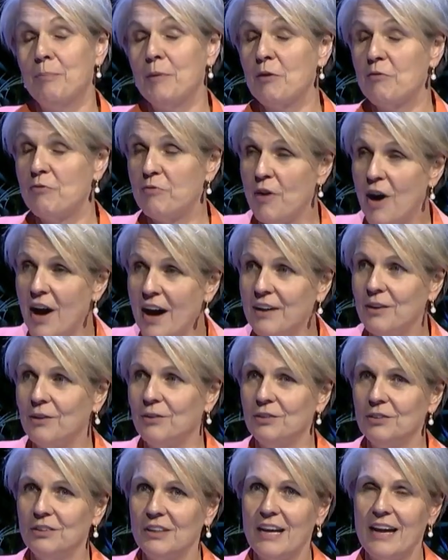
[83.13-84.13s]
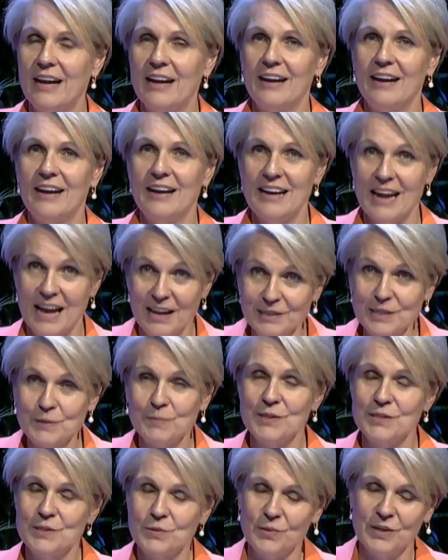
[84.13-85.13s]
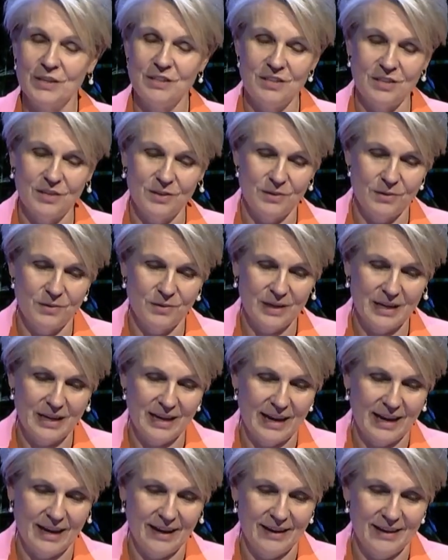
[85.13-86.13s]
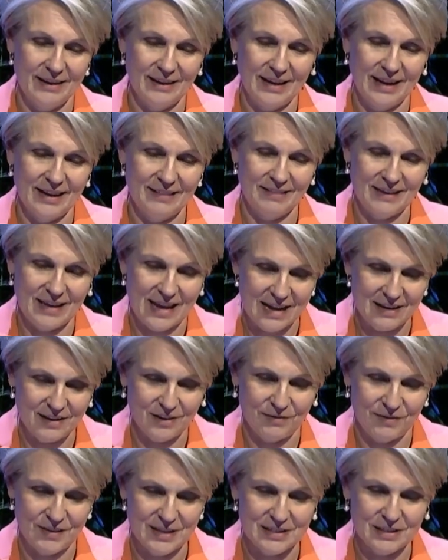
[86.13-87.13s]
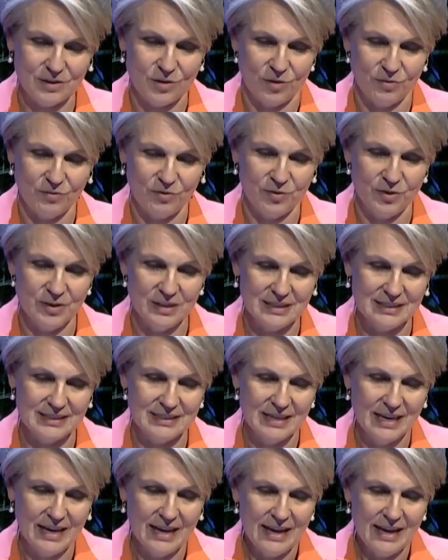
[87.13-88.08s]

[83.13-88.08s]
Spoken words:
final announcements with you at the end of this conference,